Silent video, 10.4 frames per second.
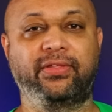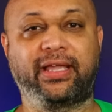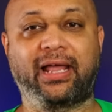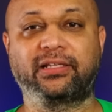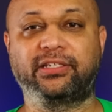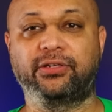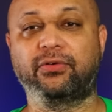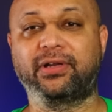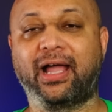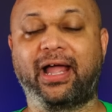the Galaxy
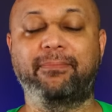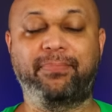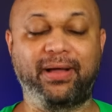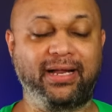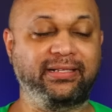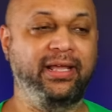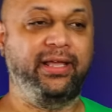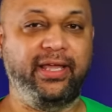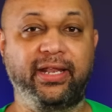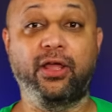Note nine, but
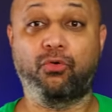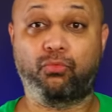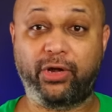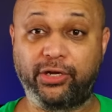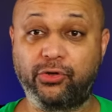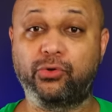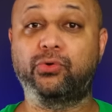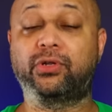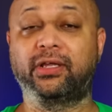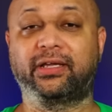in
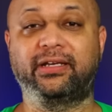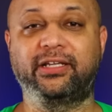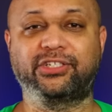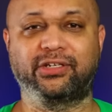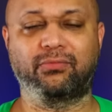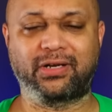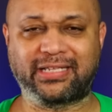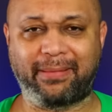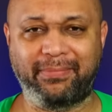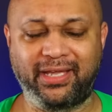renewed condition. What does
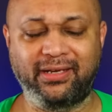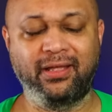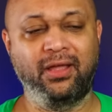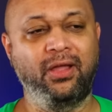that mean?